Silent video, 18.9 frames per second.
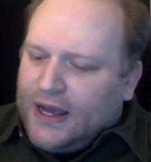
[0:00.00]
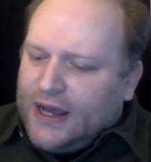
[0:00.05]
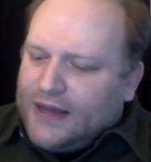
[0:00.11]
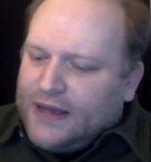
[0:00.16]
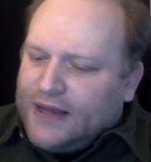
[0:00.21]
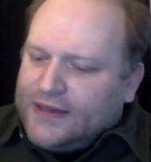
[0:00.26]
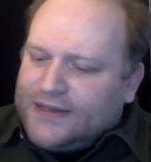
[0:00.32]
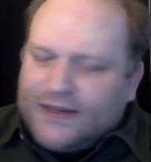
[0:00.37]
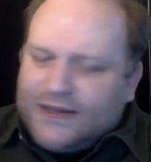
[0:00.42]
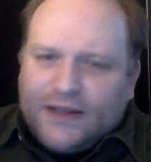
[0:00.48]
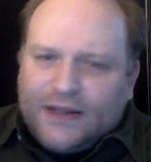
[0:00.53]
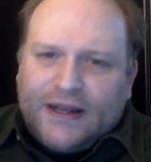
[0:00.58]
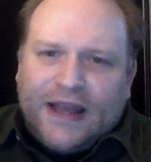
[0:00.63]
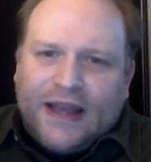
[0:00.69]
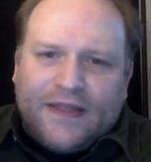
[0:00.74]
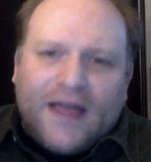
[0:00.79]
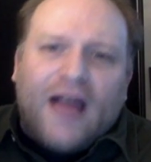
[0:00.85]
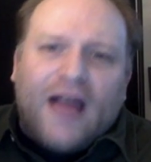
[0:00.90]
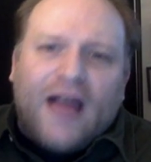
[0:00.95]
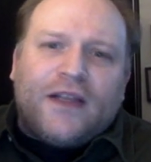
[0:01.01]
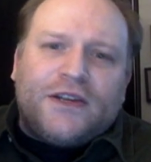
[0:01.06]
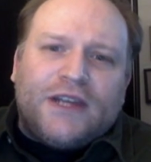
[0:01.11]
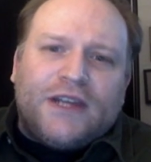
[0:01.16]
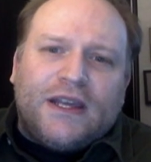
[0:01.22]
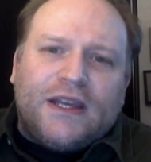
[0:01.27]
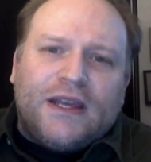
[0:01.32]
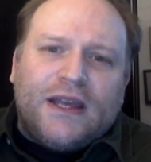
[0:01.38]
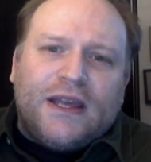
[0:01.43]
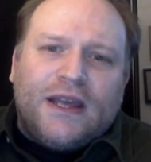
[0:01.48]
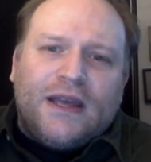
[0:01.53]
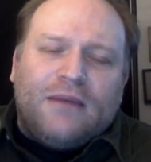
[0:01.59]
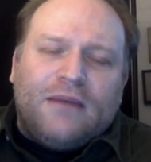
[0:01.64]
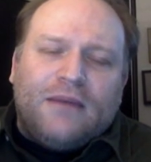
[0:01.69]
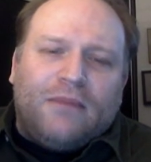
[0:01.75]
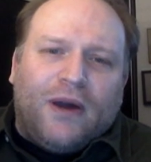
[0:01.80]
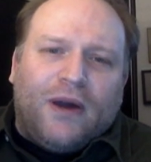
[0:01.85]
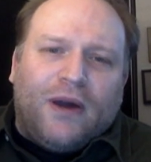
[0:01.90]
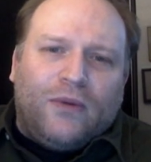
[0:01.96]
still an anthology,
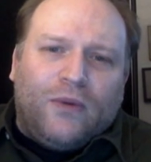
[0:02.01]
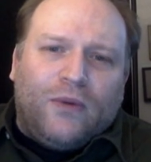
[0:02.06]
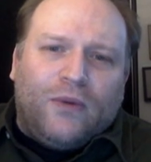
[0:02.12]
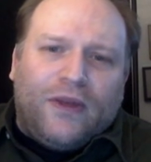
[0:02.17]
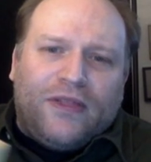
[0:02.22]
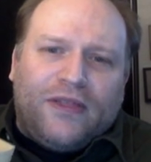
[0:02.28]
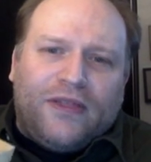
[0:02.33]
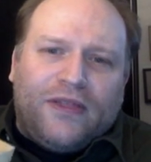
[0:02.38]
but with